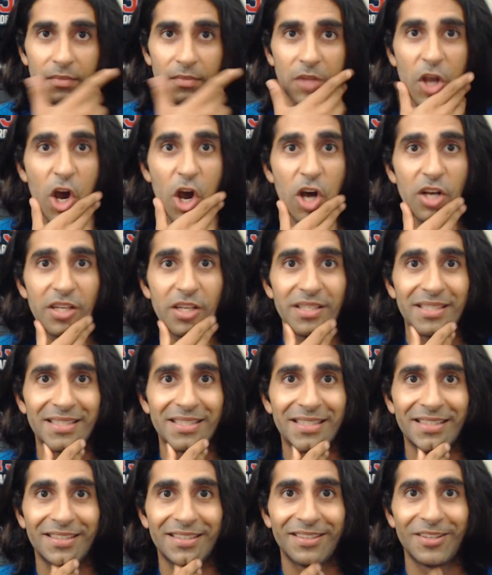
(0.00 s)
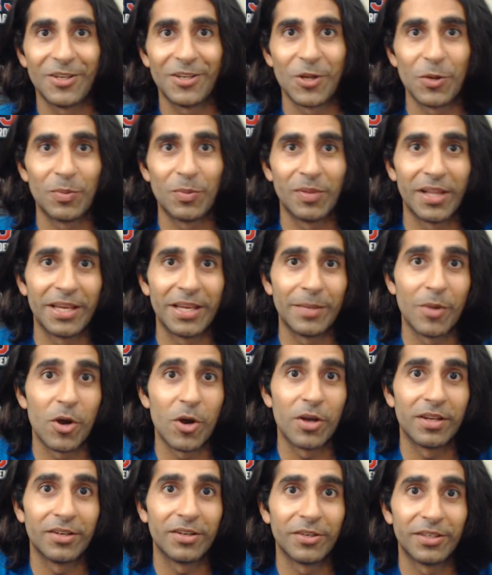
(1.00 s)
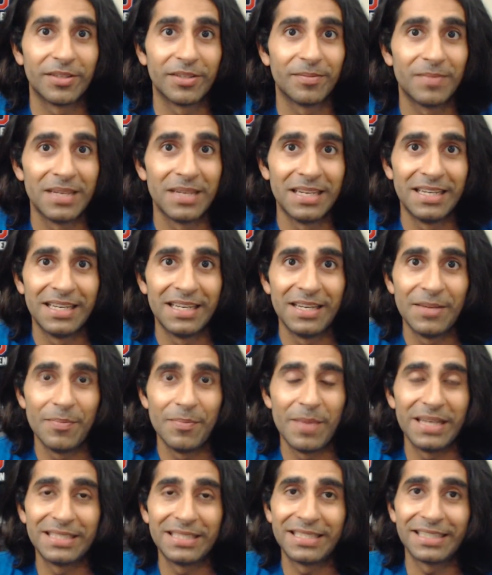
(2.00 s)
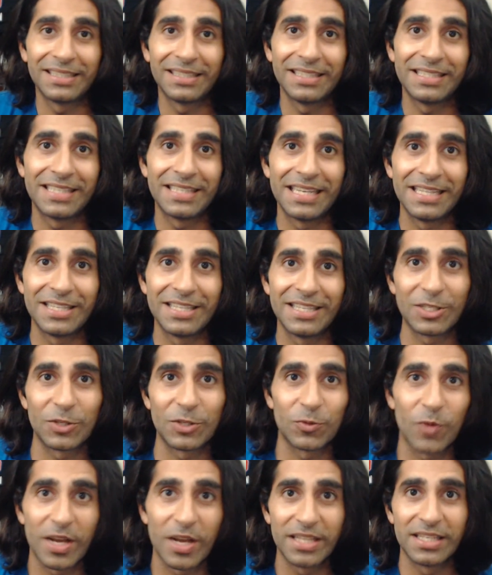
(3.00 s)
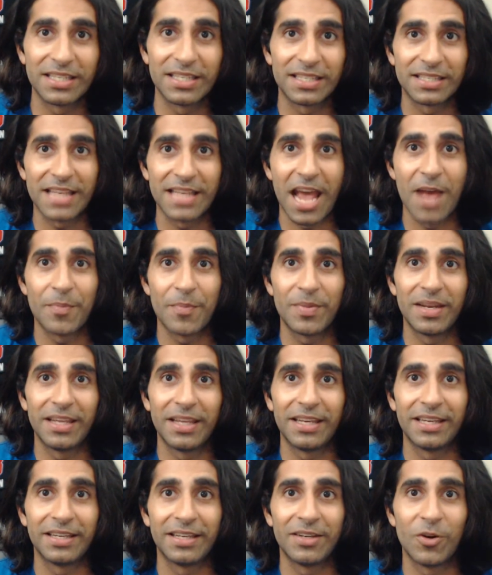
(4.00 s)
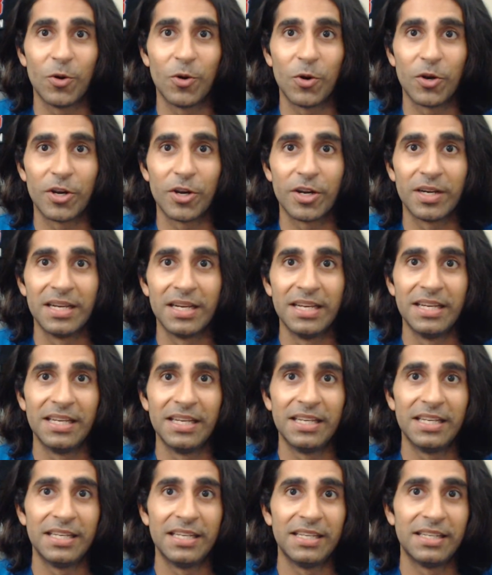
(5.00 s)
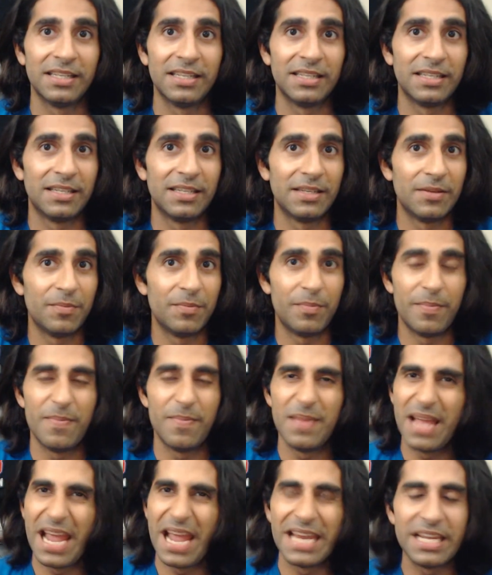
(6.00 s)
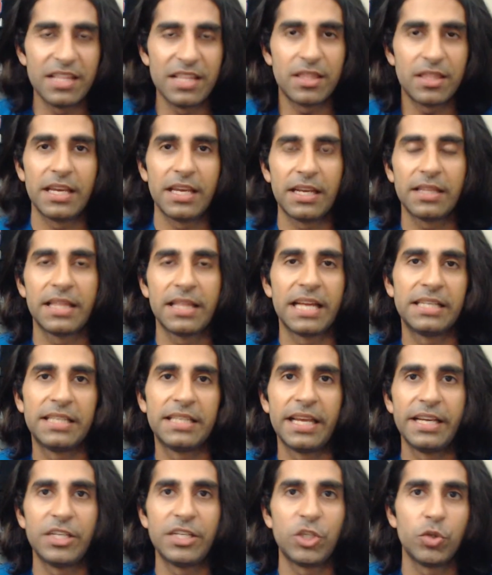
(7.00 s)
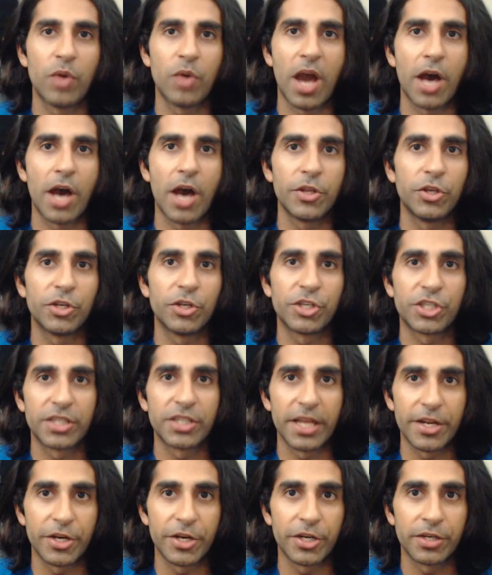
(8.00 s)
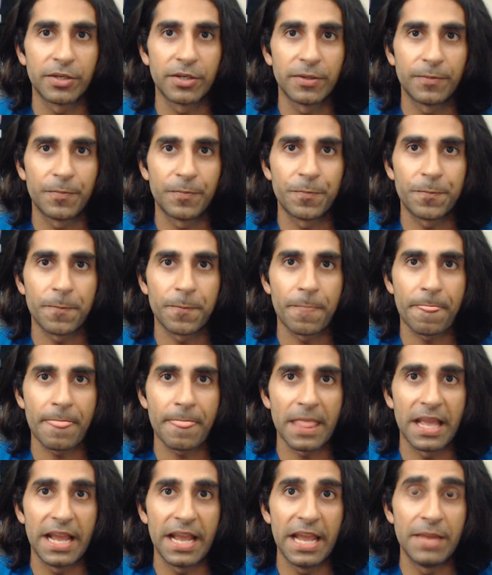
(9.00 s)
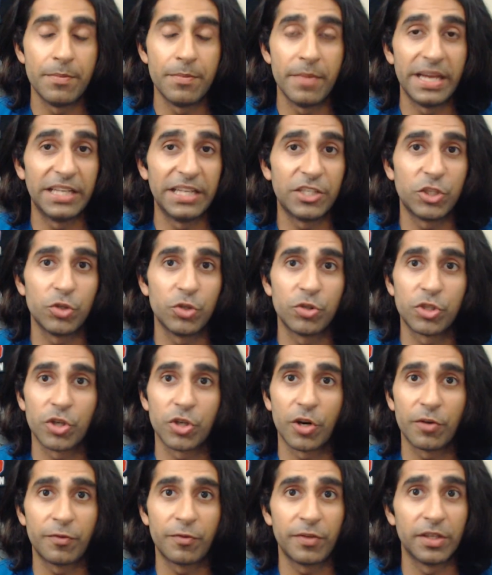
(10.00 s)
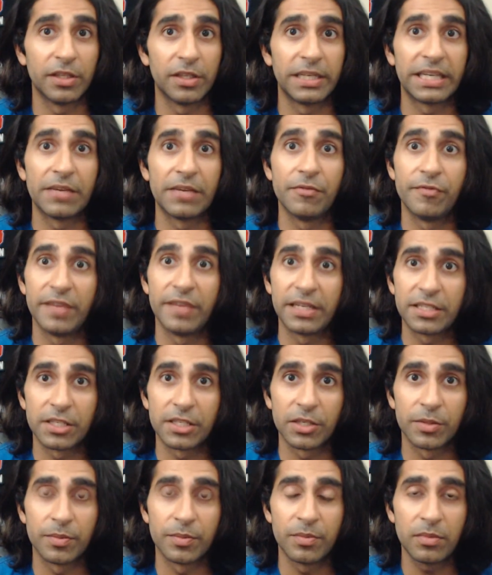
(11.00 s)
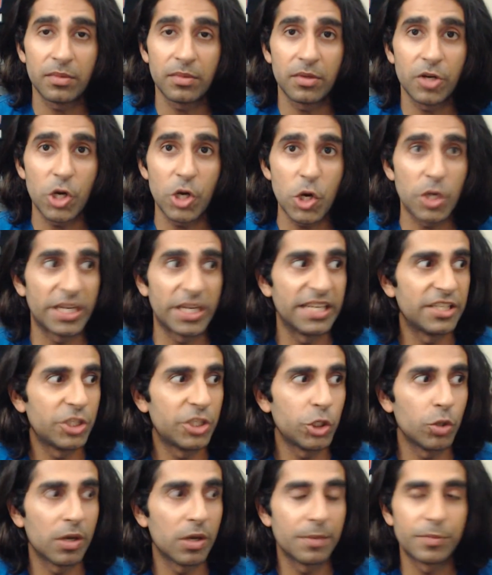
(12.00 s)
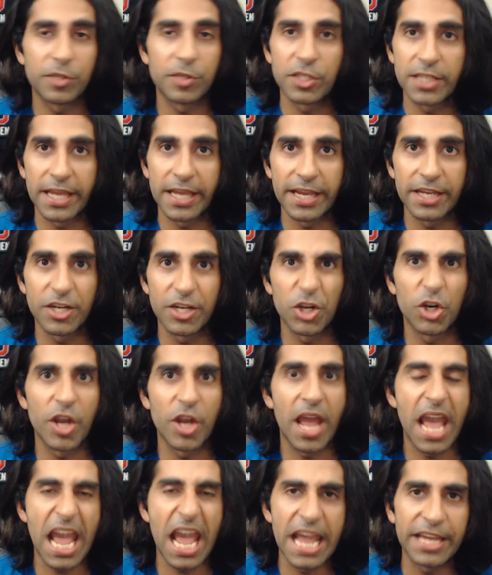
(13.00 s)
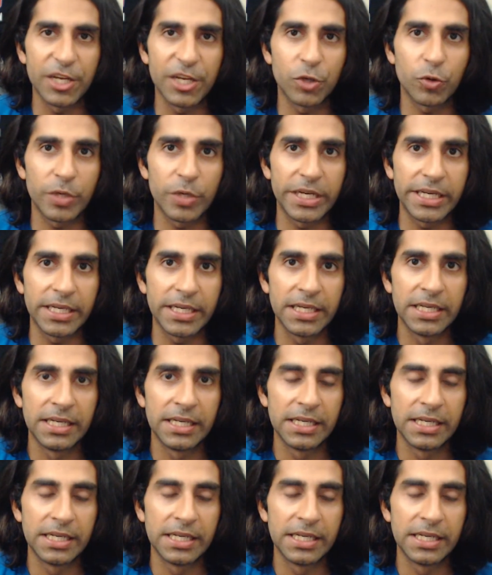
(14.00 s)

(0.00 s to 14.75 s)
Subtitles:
cause, blame on, or basically say this is why this is happening, or anything that takes you out of your center and makes you start feeling like a victim or gets you upset or angry.